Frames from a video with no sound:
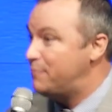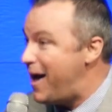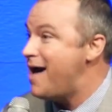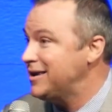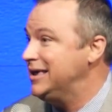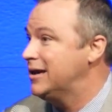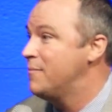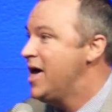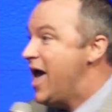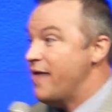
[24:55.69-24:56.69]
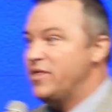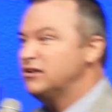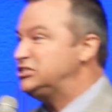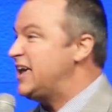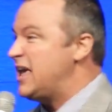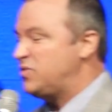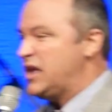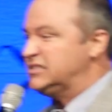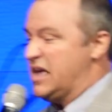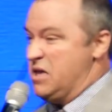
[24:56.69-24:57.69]
about him. And they're saying
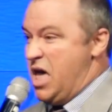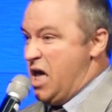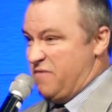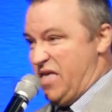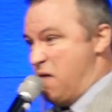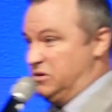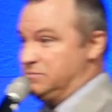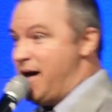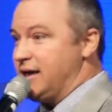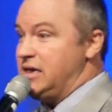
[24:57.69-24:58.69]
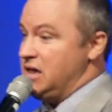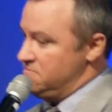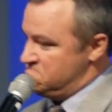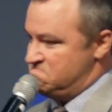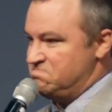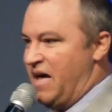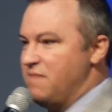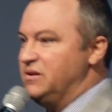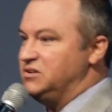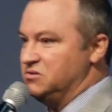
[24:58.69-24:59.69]
things like, if that was my kid,
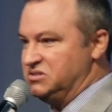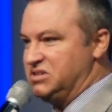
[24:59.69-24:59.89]
I'd be doing